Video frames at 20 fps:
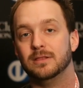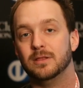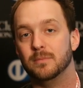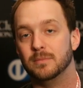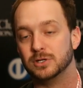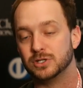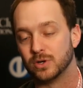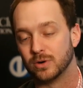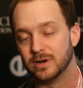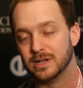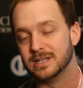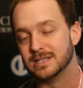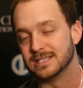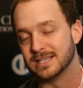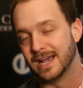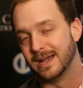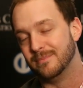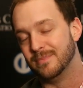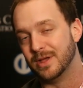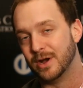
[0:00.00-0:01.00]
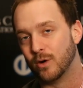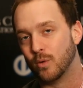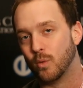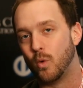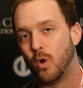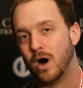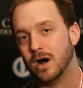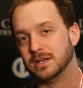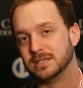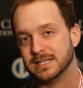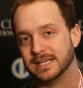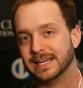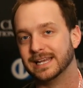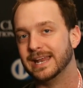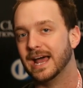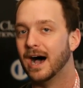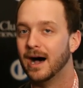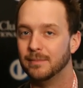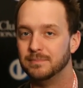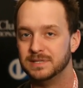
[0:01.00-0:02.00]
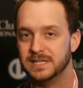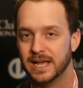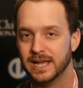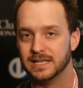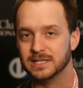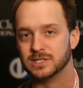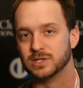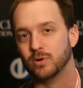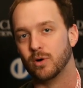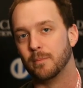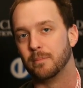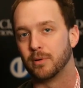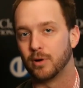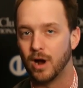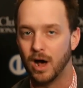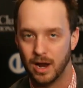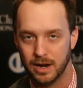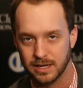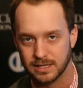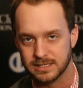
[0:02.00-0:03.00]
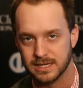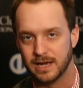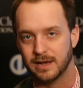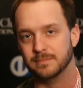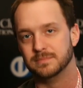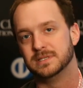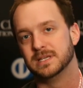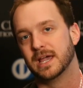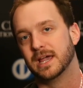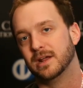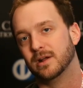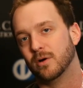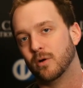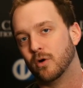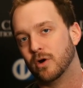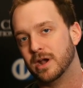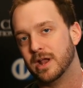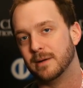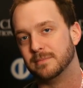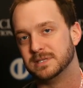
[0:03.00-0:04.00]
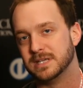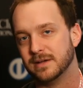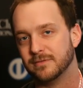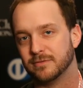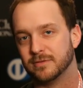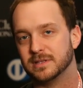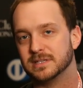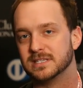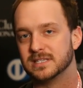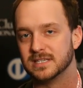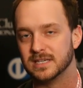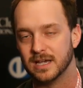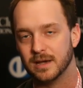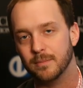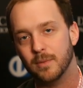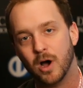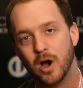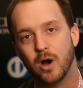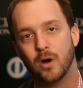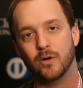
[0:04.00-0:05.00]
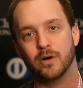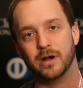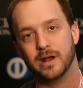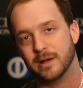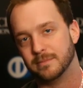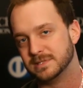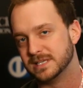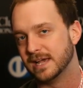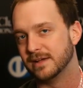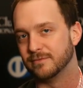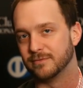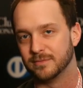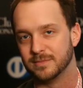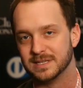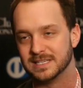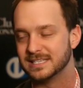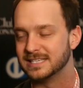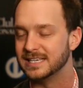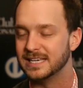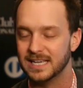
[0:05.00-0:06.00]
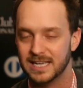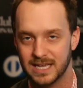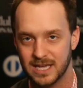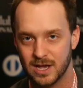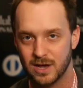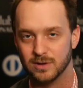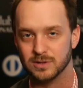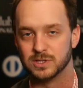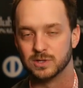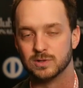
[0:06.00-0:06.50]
the majority of the time they're wanting an update, so a product update or an update from the CMO or an update from the CEO.